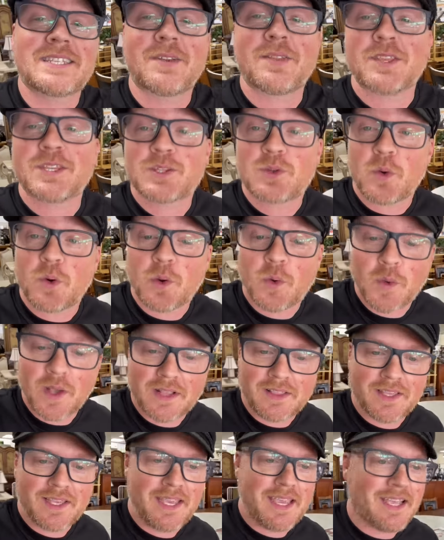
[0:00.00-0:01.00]
of the store
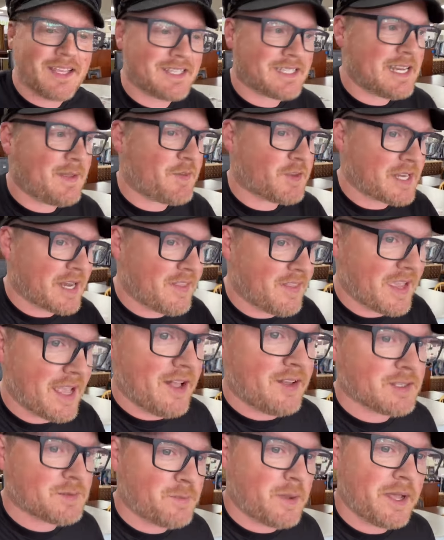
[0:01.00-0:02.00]
quickly, see if there's anything
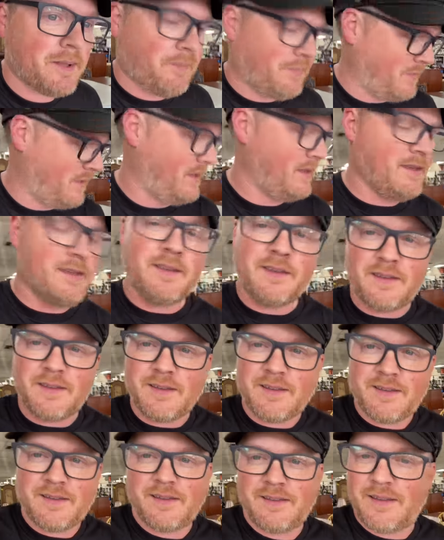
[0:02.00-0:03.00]
else, but
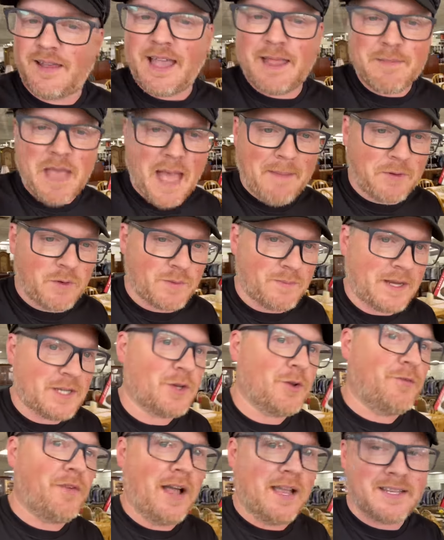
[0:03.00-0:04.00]
I am happy with my
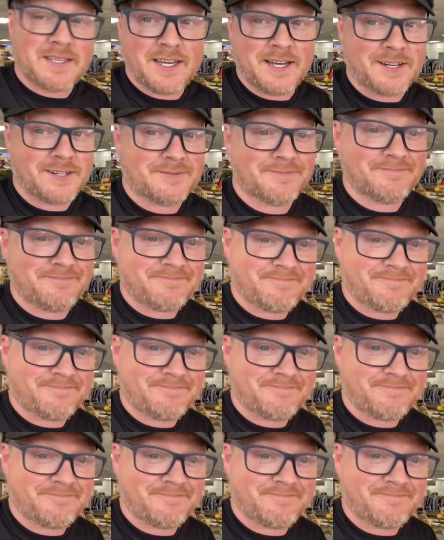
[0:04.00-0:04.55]
two finds here.